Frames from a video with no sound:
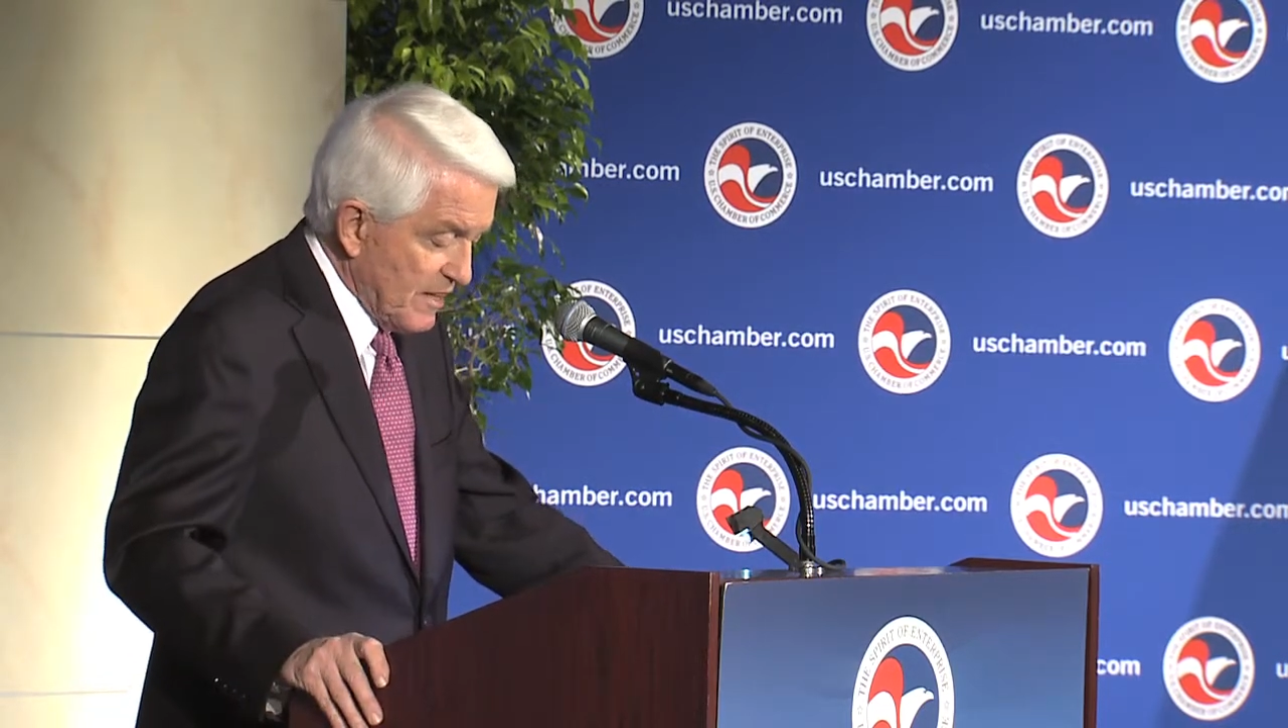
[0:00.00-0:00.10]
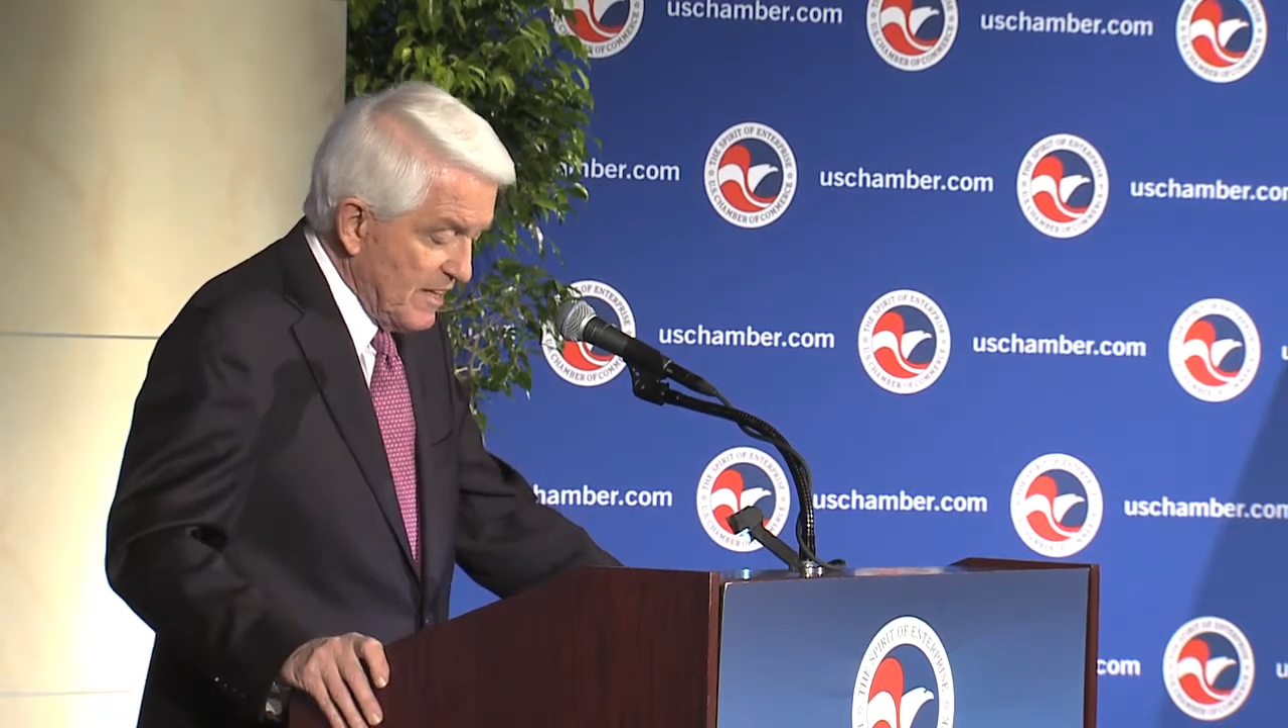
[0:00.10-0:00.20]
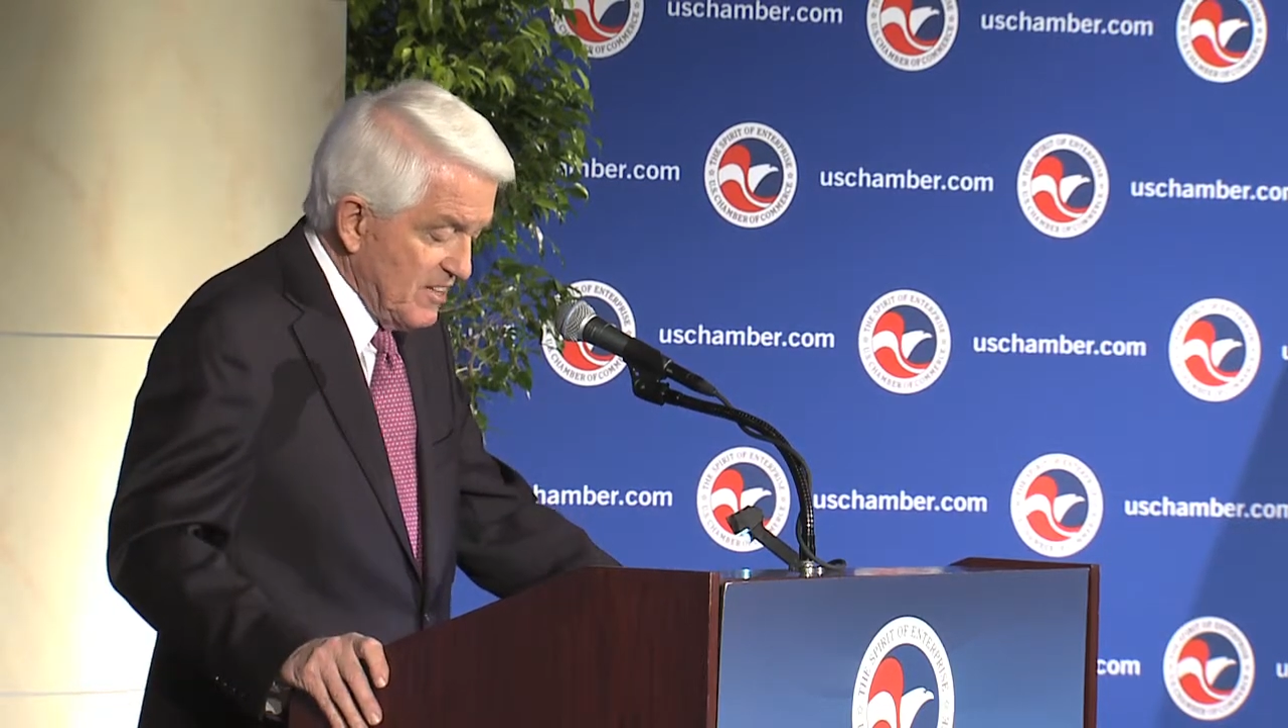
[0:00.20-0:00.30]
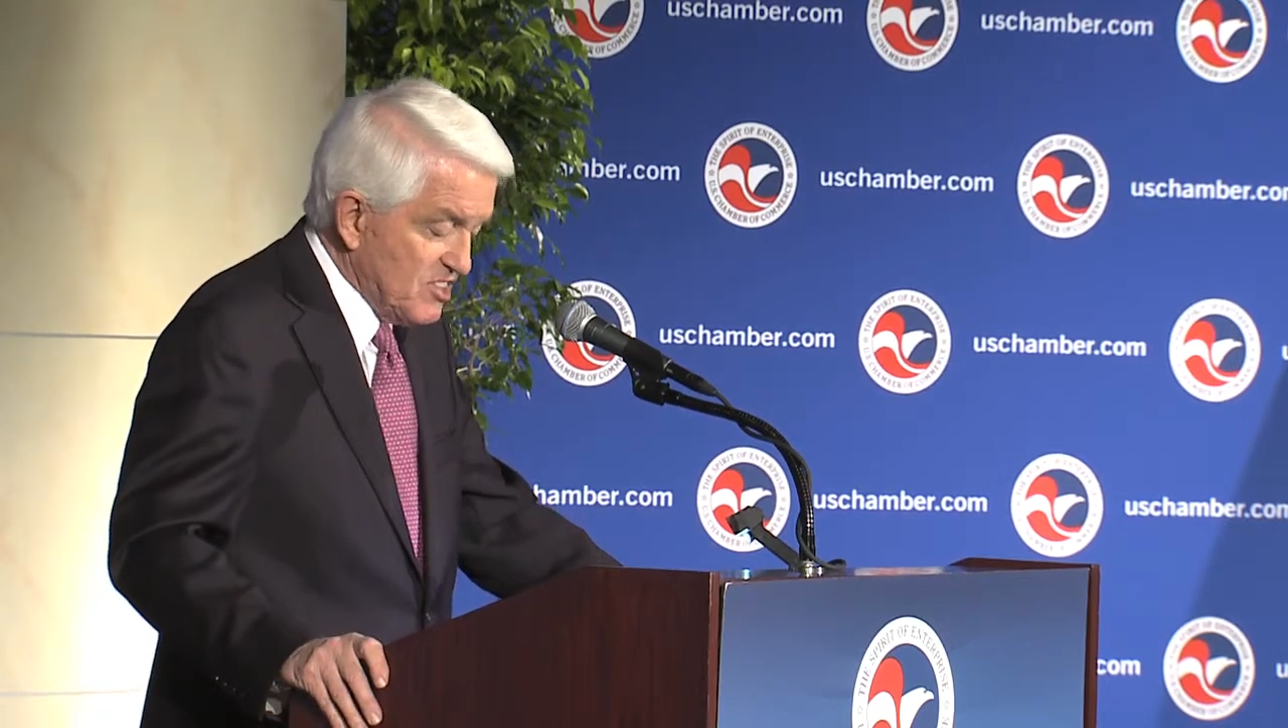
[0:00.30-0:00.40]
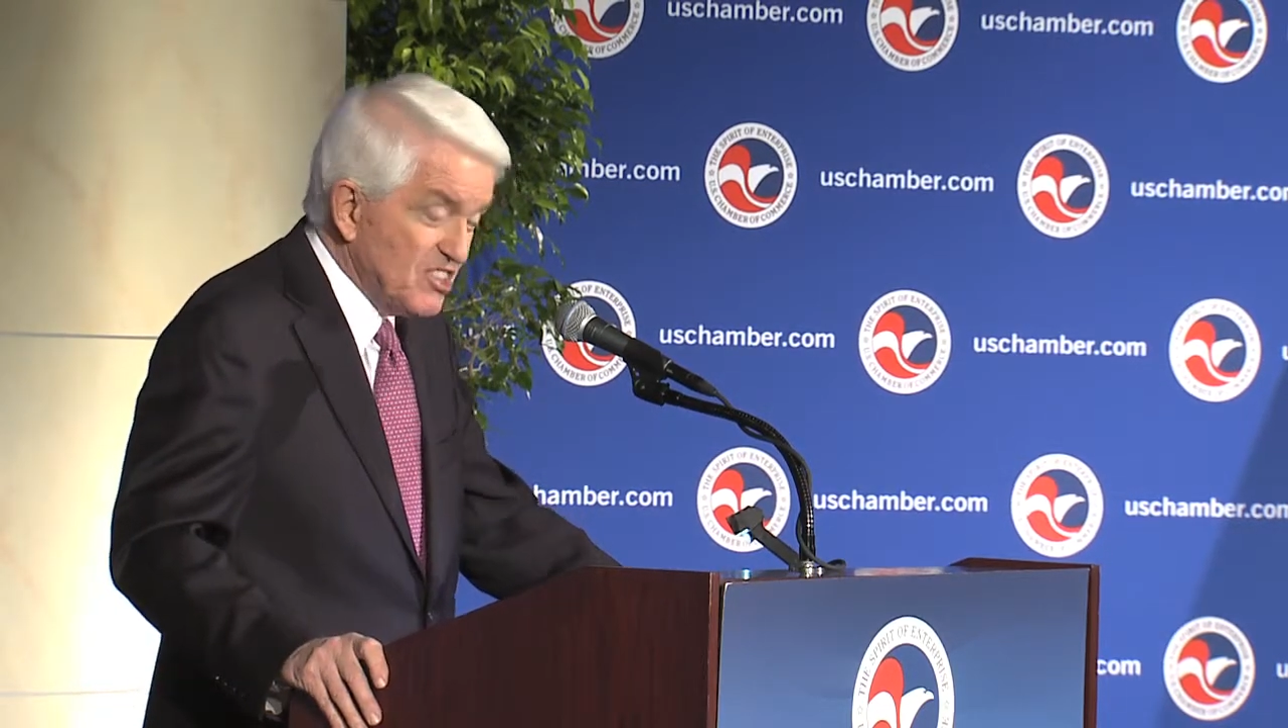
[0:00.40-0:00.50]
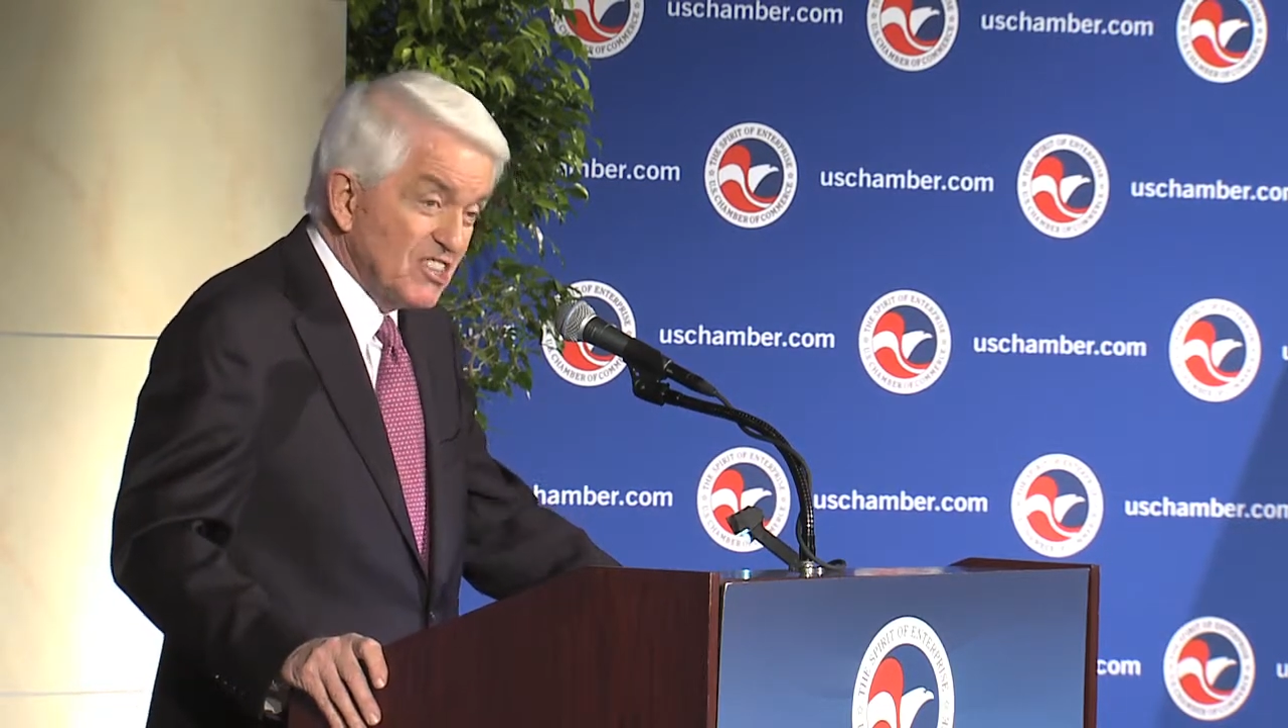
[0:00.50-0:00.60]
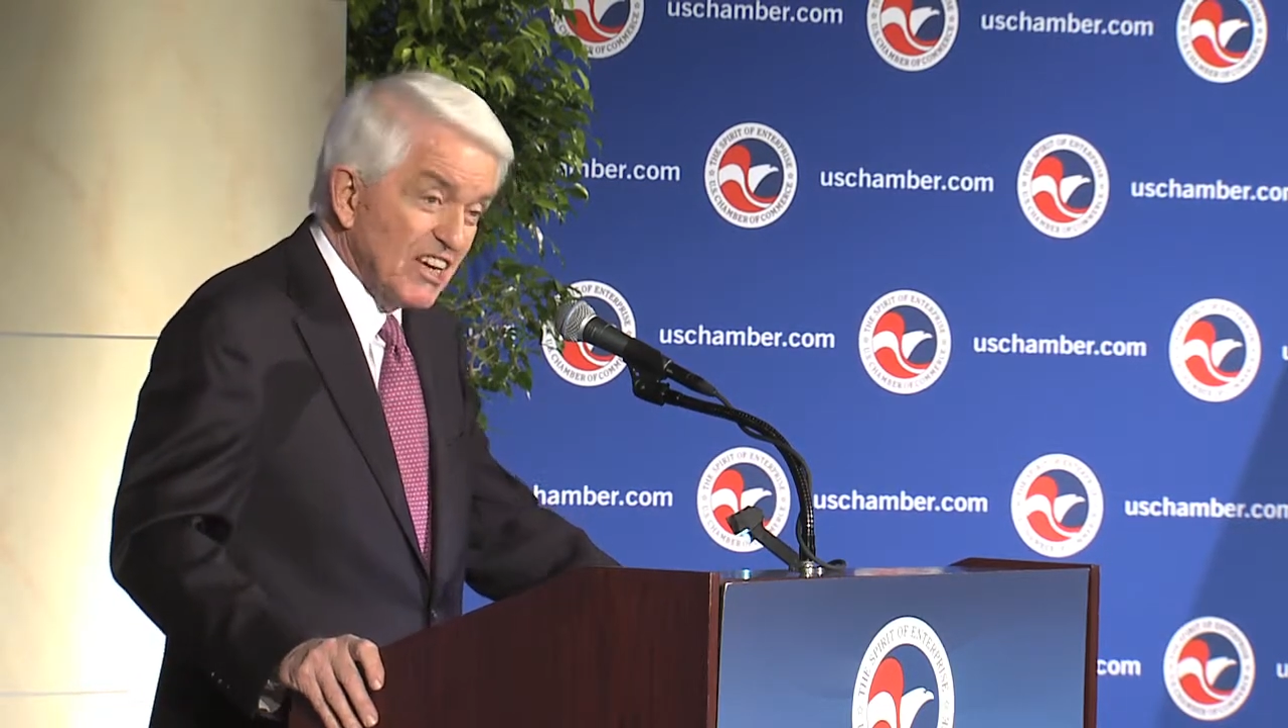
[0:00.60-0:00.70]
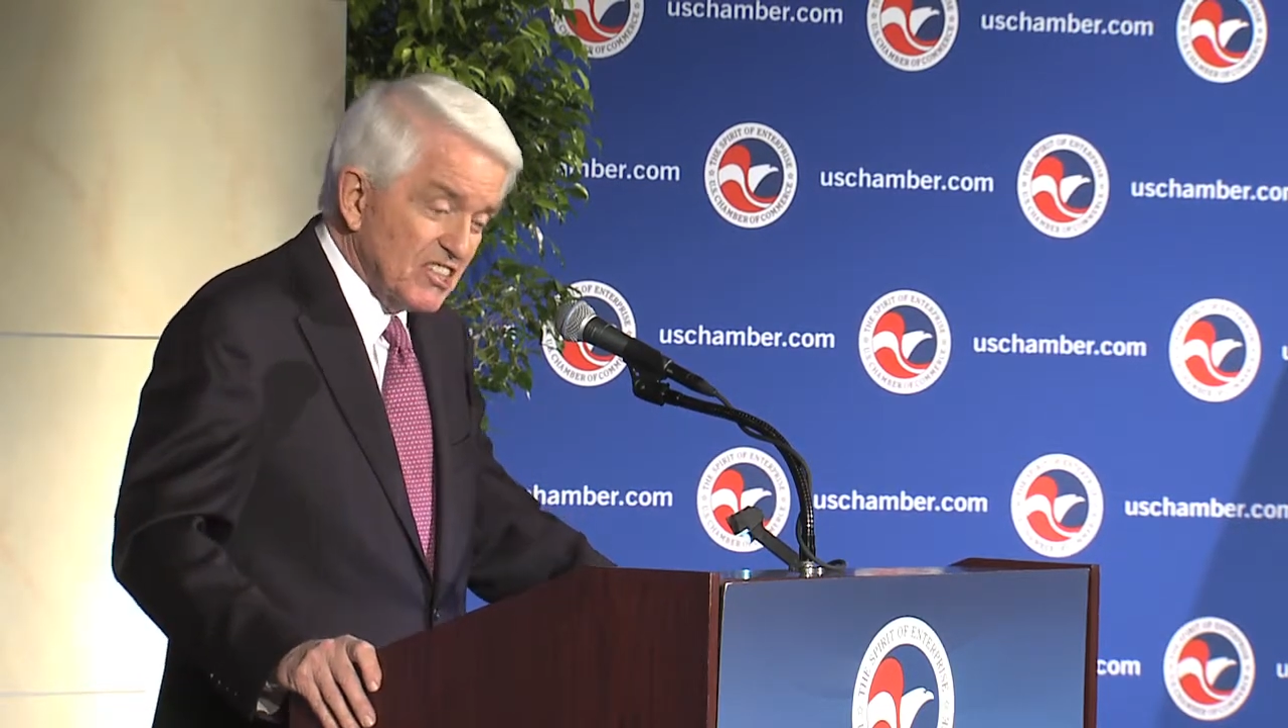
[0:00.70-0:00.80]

at least